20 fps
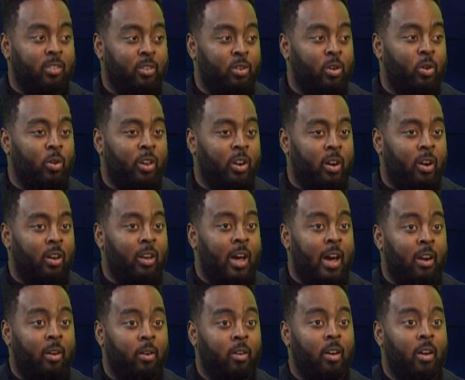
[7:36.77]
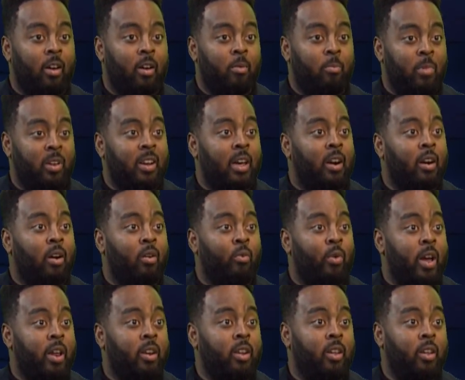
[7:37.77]
you know, there are a lot of men that are
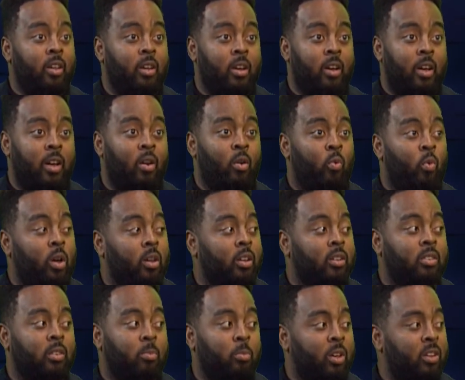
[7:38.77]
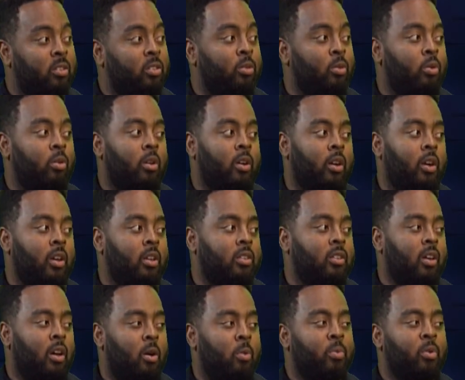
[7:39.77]
ready and willing to mentor and
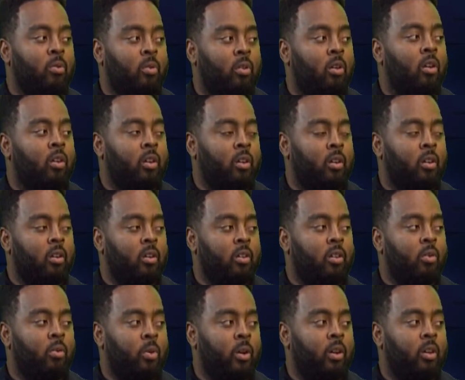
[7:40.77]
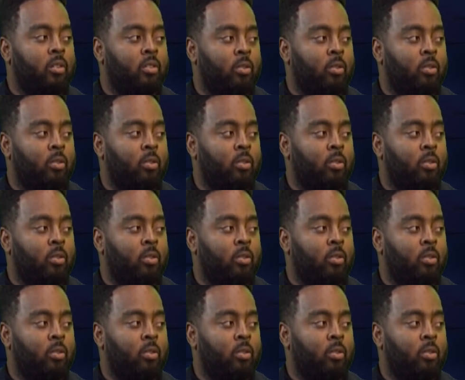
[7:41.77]
to help you along your way.